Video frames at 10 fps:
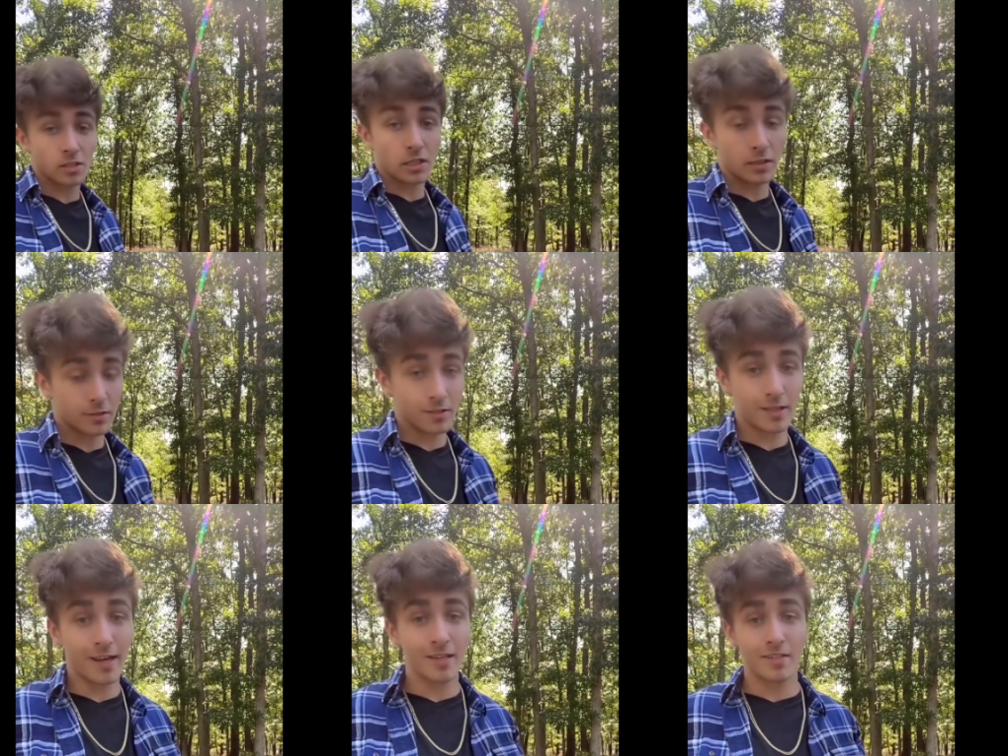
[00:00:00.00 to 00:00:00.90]
see,
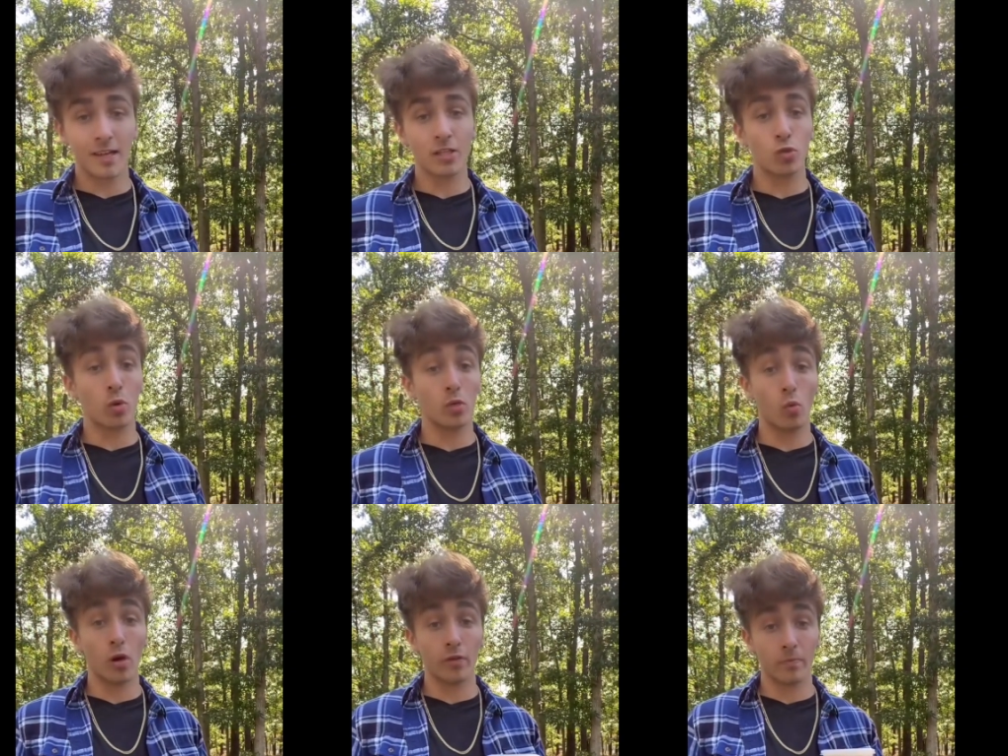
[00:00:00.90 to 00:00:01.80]
today is day 21
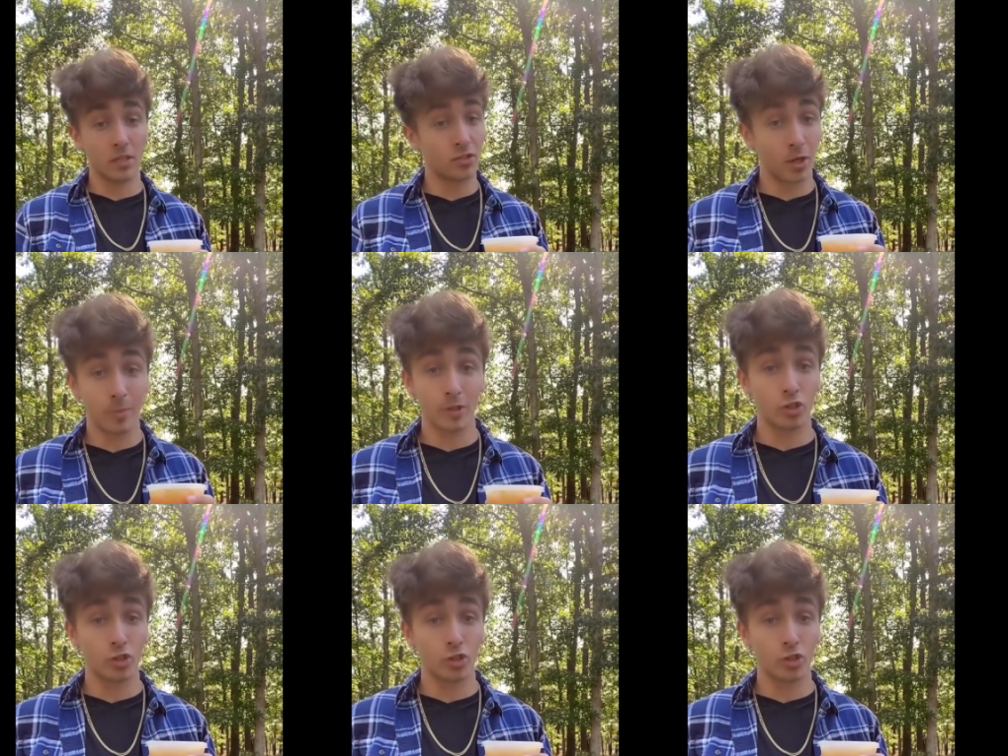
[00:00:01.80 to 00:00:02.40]
of me dumping